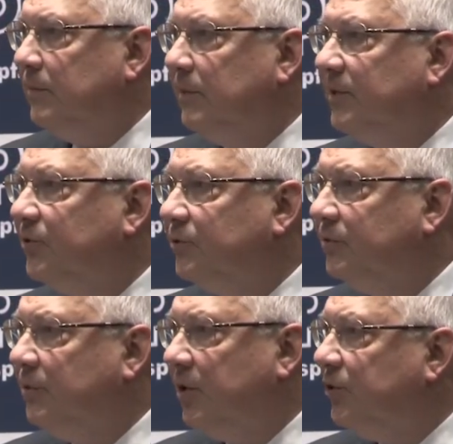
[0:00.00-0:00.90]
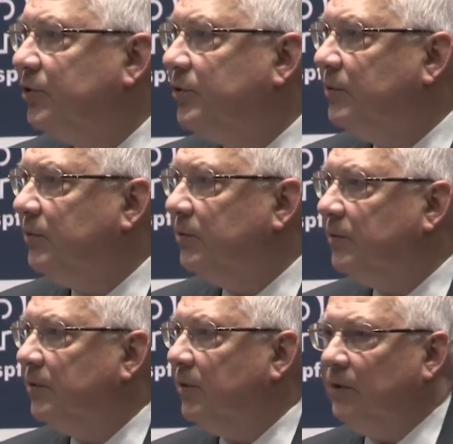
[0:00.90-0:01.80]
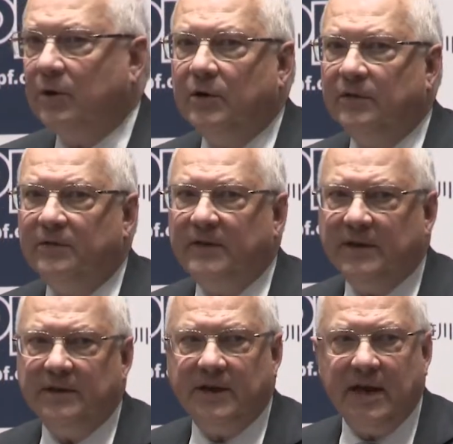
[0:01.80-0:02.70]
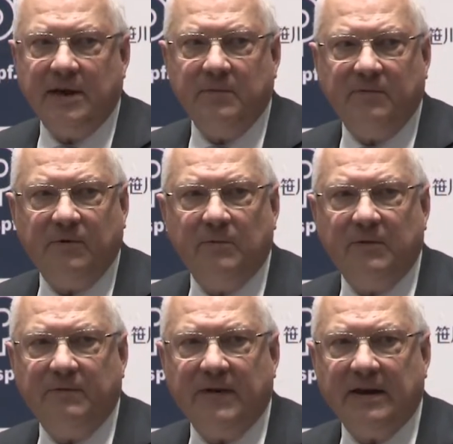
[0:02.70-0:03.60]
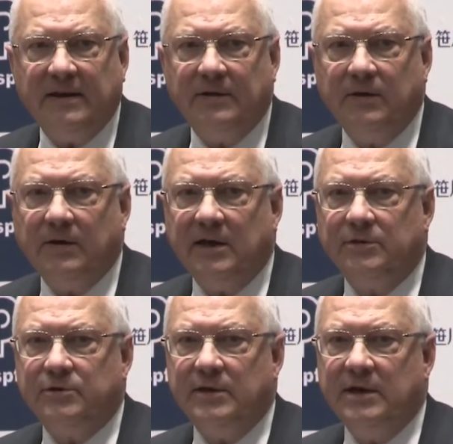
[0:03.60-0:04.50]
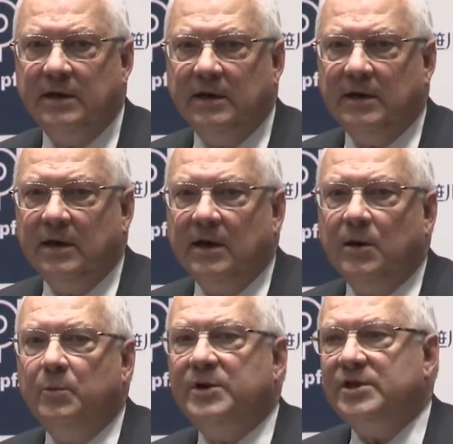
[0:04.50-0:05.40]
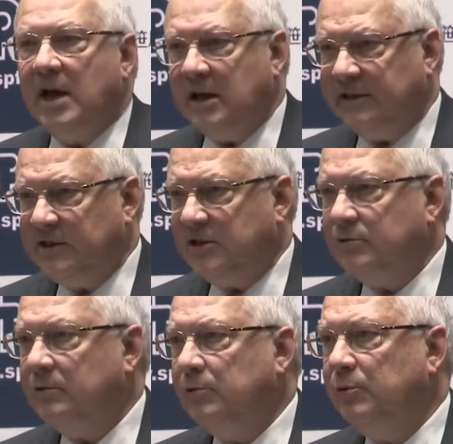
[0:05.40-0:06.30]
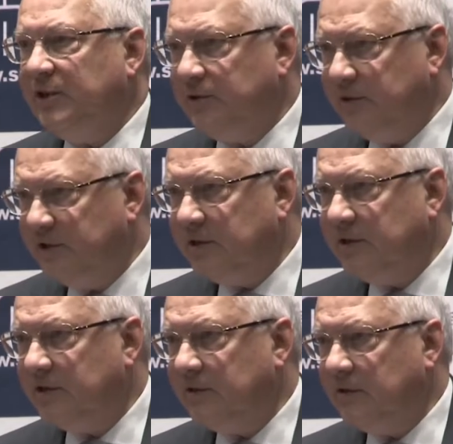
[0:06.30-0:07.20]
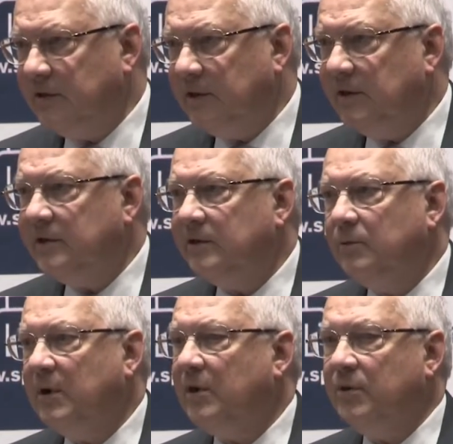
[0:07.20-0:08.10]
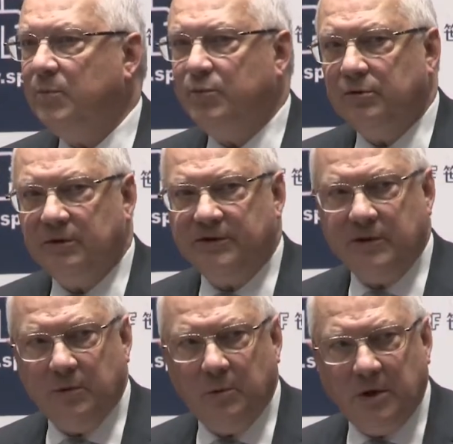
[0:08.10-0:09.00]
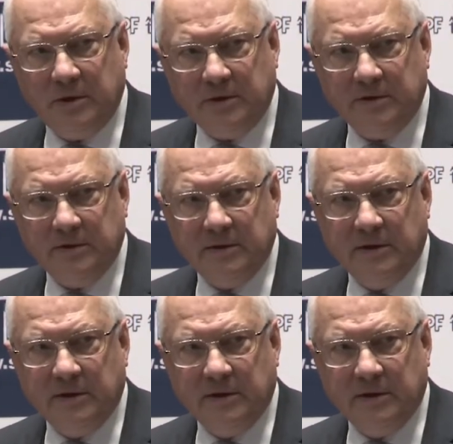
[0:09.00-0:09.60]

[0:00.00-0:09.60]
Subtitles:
It's not true. The conflict came from the fact that the country, which has natural resources, is one of the poorest in the world.